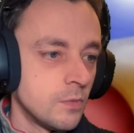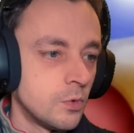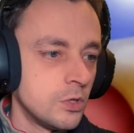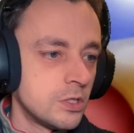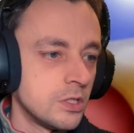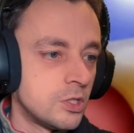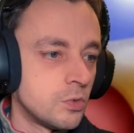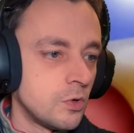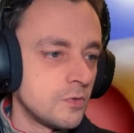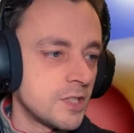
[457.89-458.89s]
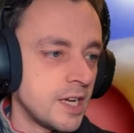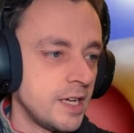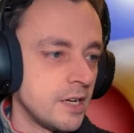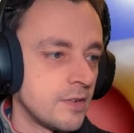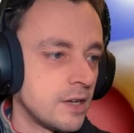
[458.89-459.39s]
Wood and dwarves
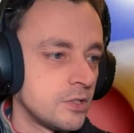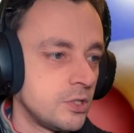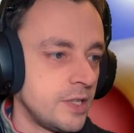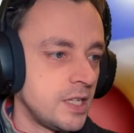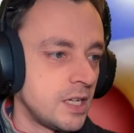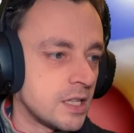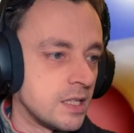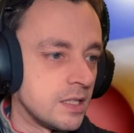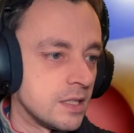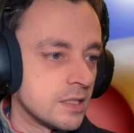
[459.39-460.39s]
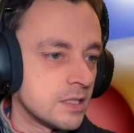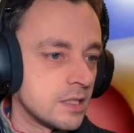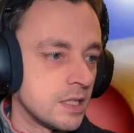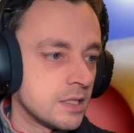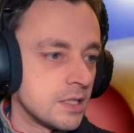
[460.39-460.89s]
hanging around doing nothing.
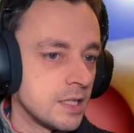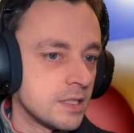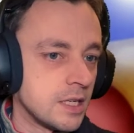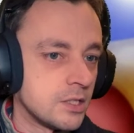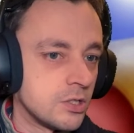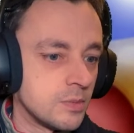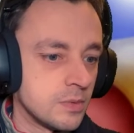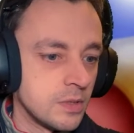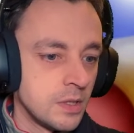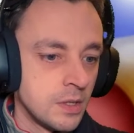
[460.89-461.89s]
That's our trouble.